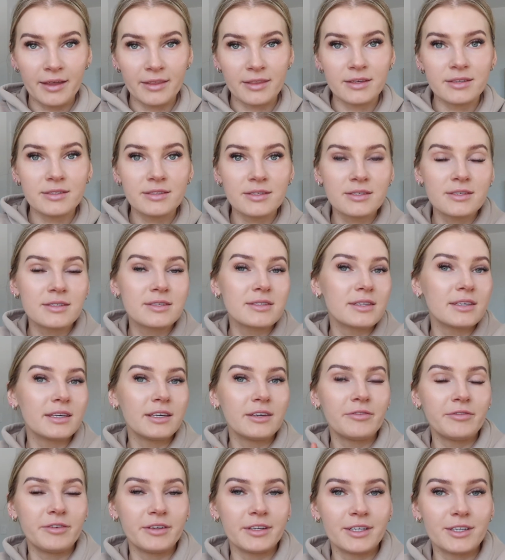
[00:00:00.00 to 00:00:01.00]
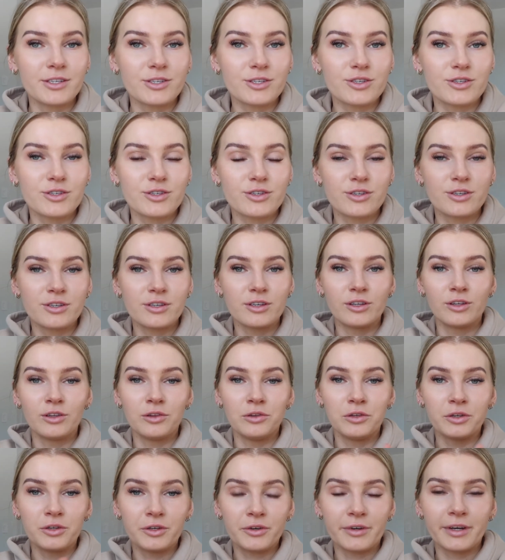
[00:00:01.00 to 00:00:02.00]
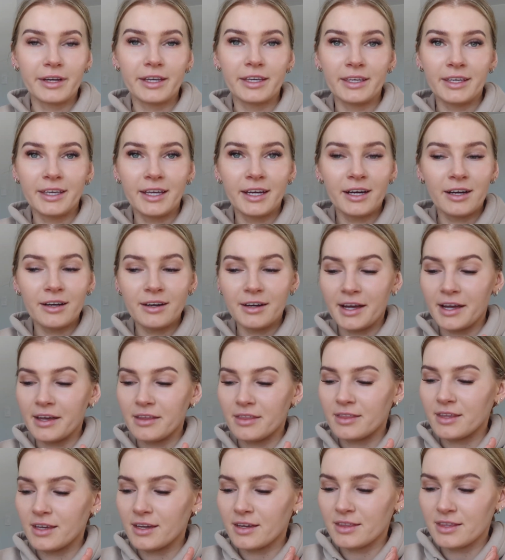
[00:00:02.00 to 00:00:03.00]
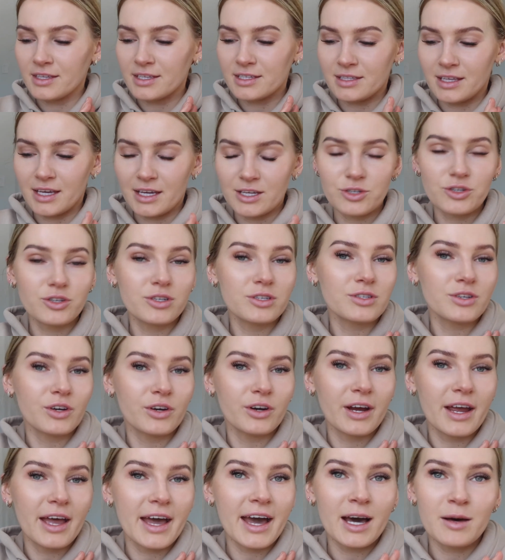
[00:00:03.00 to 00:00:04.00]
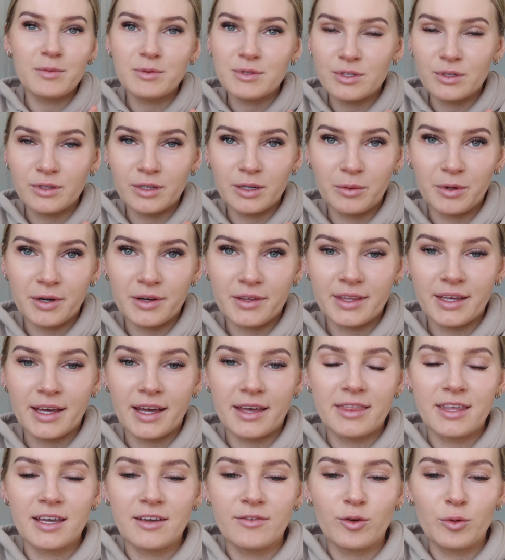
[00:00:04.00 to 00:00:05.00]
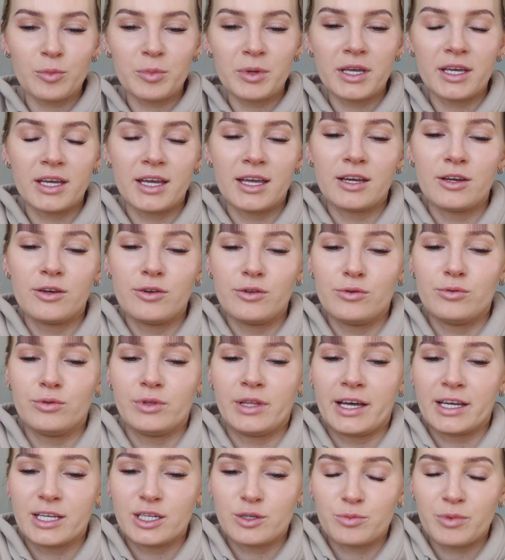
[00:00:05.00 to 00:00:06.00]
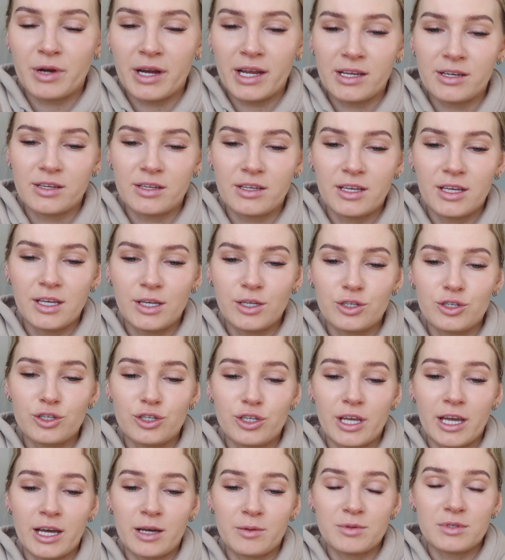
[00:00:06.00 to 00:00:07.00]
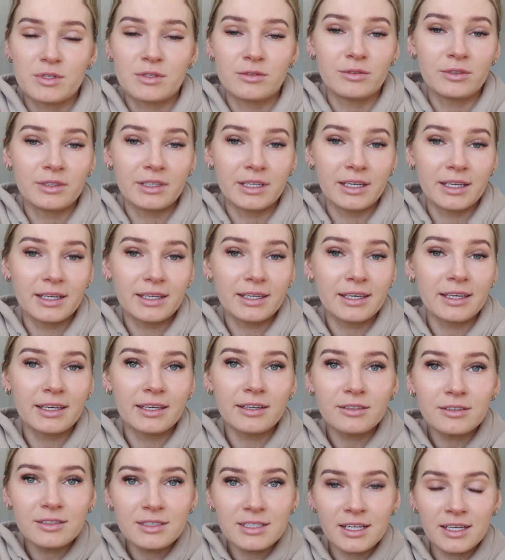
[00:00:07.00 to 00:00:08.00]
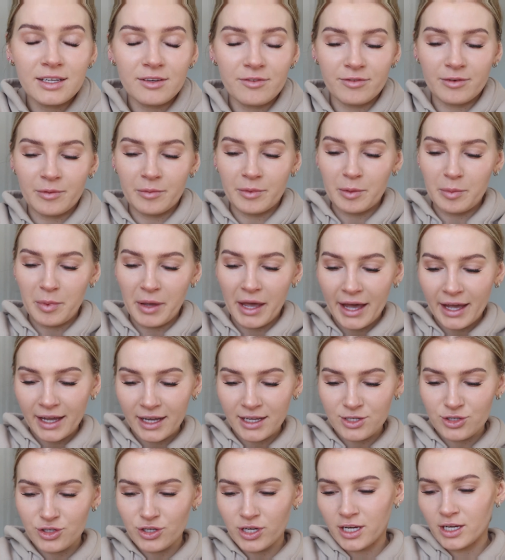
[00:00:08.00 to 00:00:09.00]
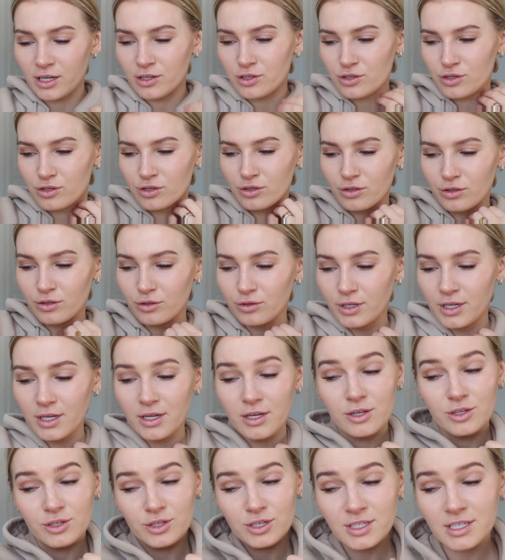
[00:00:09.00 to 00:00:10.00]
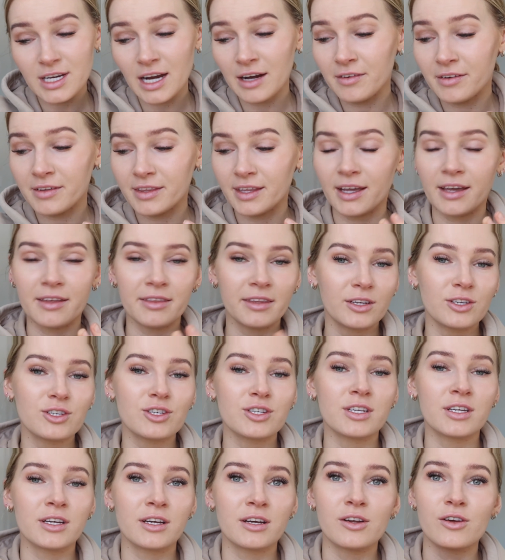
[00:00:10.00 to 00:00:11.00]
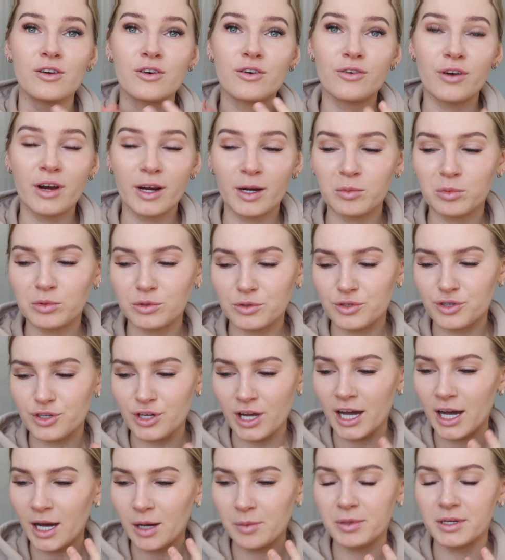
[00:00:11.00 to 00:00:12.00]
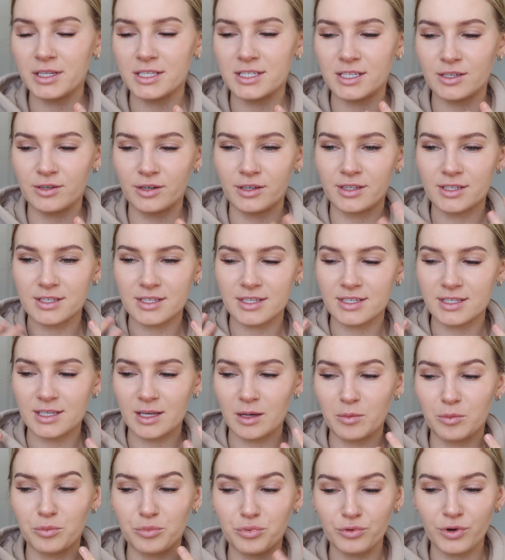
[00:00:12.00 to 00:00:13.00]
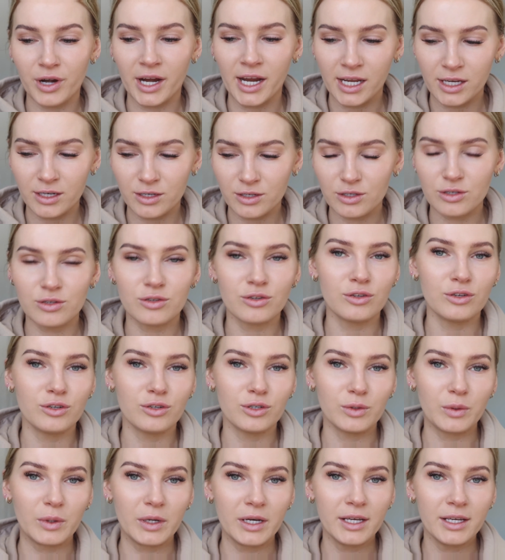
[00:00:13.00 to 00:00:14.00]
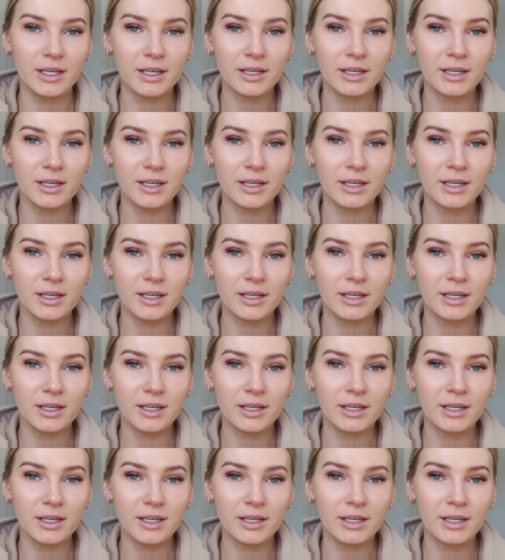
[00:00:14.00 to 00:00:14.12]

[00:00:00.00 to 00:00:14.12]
this is the finished look right here. I think these lashes are absolutely worth it. I think for being a new lash brand, she absolutely killed it, from the packaging to just everything. I think she did an incredible job considering this is a brand new